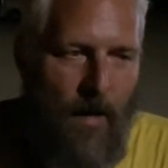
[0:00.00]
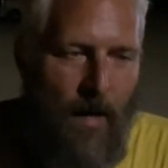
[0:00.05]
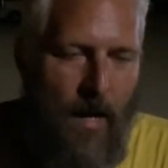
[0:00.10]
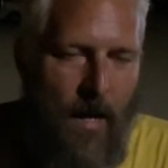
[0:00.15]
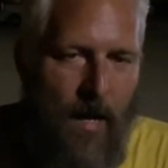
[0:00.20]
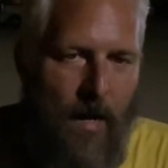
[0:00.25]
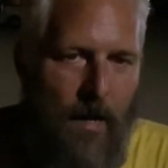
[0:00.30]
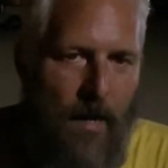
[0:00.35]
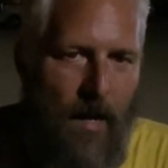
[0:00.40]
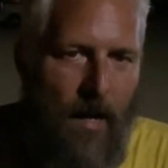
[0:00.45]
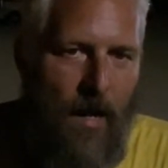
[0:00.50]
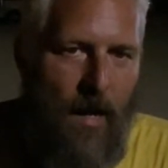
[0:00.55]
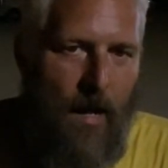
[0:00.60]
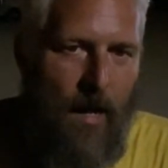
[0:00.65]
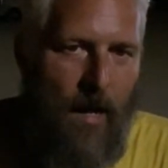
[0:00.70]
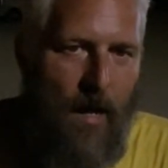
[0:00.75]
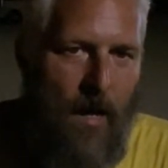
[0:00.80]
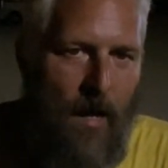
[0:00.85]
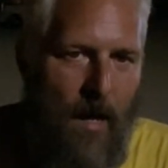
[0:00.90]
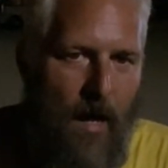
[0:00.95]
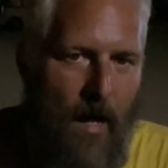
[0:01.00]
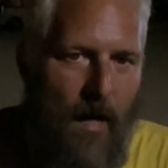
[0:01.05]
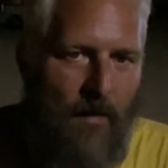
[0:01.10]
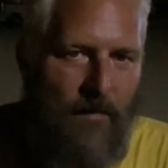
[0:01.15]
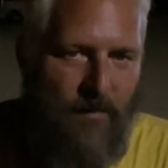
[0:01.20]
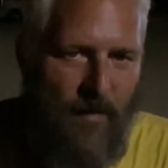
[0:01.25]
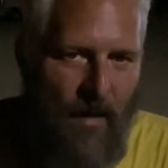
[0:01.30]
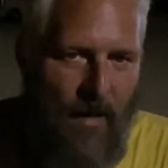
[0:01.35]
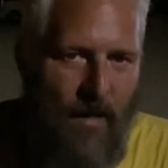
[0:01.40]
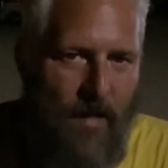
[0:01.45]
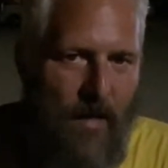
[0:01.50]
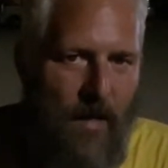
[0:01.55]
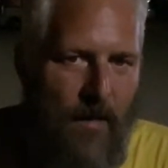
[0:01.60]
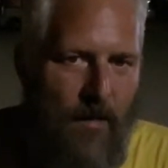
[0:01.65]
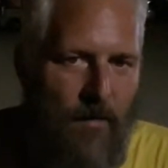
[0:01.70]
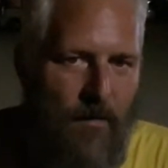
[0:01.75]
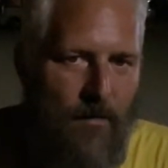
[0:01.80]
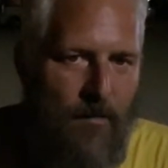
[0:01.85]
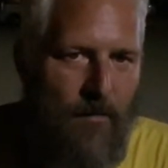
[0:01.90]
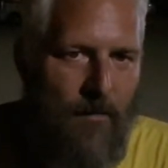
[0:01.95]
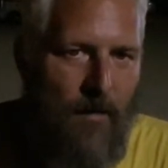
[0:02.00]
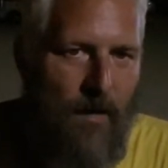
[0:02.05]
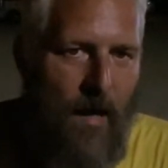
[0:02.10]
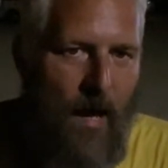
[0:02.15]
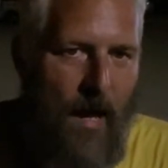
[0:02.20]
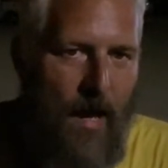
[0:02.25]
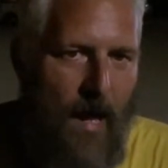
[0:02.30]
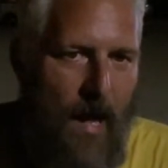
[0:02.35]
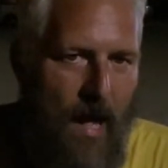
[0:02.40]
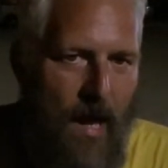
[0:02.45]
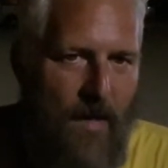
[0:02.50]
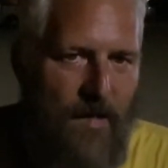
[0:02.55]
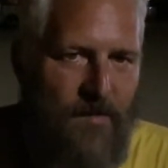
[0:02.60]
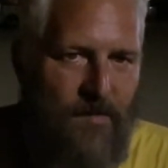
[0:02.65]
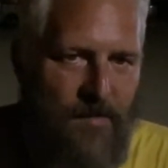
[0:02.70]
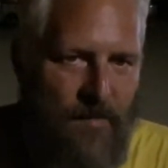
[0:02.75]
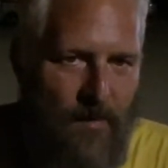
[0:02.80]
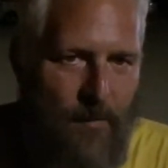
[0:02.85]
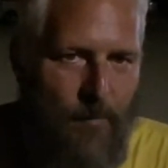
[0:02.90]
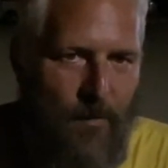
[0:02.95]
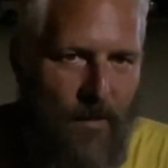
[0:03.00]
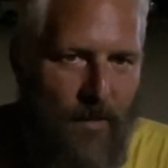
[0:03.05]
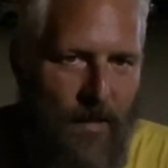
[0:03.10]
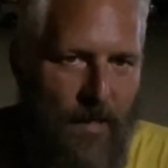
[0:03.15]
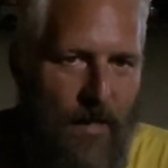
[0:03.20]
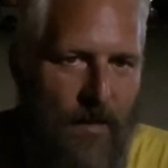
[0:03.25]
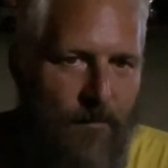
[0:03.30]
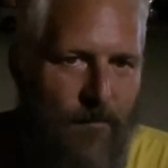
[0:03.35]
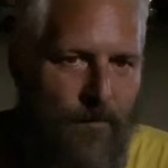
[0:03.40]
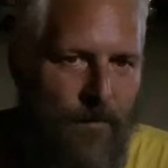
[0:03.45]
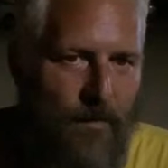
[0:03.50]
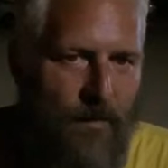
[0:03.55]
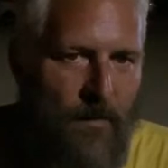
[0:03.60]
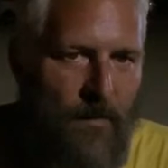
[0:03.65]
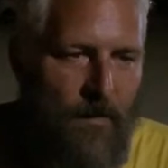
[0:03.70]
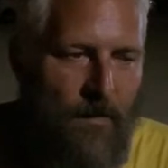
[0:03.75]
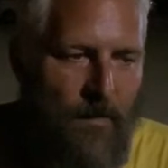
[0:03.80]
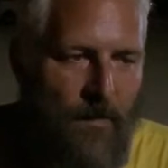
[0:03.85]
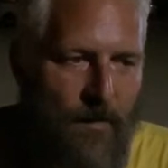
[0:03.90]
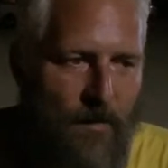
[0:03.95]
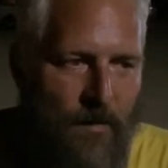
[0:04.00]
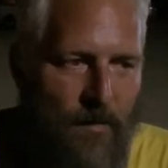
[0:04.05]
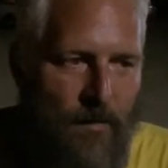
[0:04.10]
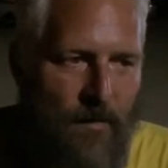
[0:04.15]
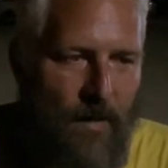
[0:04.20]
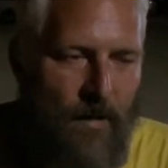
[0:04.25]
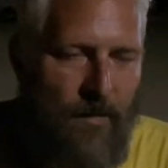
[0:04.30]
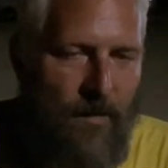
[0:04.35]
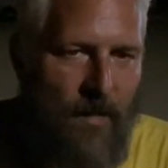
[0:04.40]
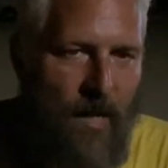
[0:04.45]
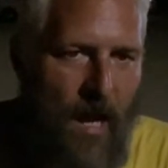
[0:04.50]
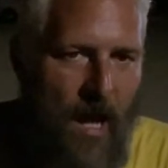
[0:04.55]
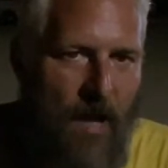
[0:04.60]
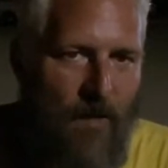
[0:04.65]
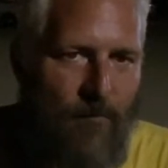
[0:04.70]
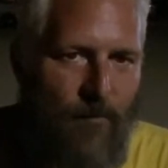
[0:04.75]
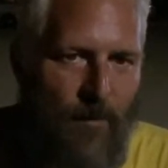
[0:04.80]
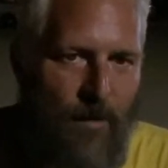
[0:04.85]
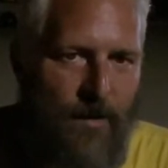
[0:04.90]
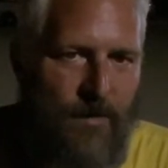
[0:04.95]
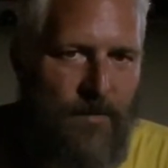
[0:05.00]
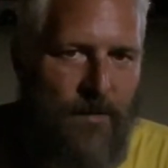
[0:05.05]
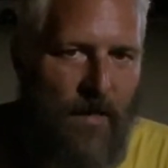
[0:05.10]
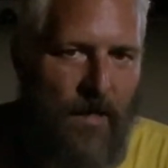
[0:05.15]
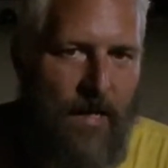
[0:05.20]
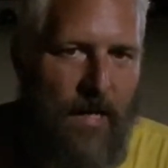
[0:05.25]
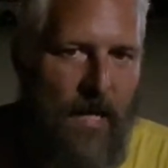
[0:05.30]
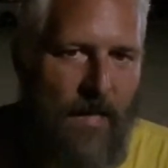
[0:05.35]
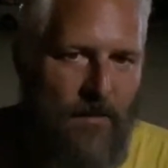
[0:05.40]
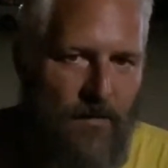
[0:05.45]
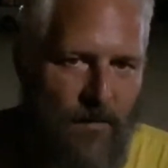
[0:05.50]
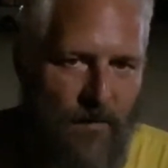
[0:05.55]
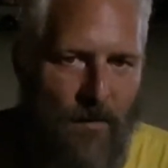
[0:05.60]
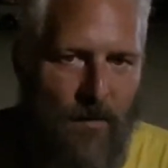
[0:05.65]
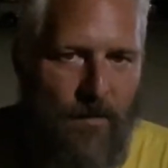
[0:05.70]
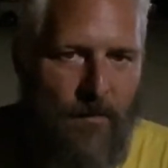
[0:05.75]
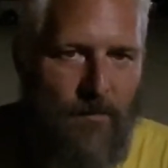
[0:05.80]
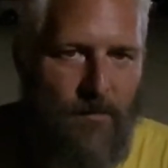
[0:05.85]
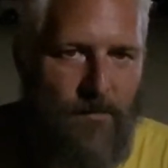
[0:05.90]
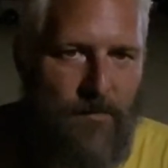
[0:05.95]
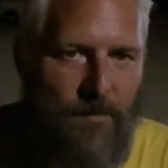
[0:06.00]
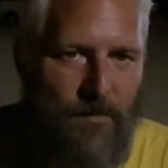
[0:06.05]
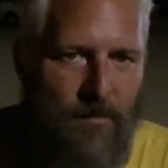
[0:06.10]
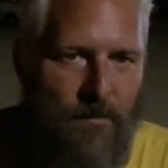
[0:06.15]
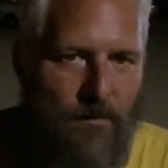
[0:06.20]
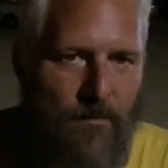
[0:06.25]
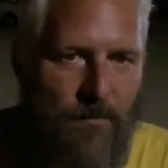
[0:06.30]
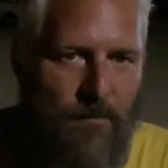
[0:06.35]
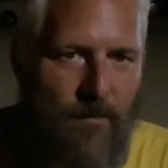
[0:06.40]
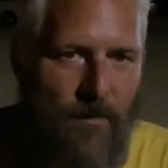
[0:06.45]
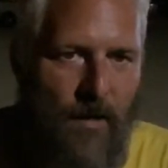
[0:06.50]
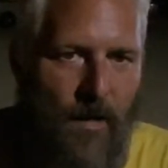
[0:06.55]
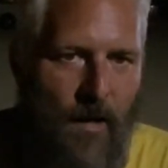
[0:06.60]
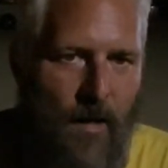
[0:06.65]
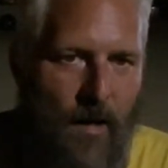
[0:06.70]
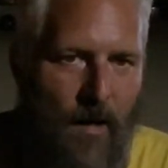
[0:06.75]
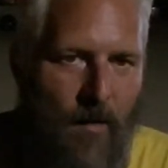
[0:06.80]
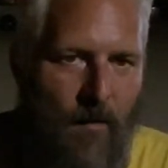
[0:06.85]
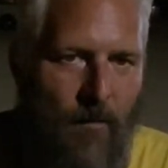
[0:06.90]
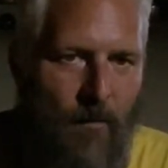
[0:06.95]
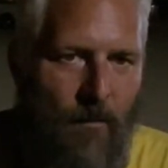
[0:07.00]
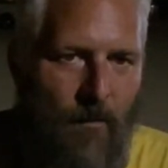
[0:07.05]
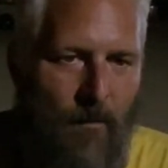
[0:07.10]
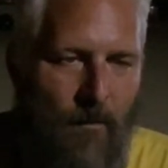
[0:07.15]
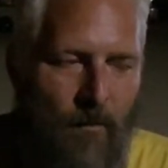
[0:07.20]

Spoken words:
And I'll tell you, I honestly believe that the convoy is going to get to those, you know?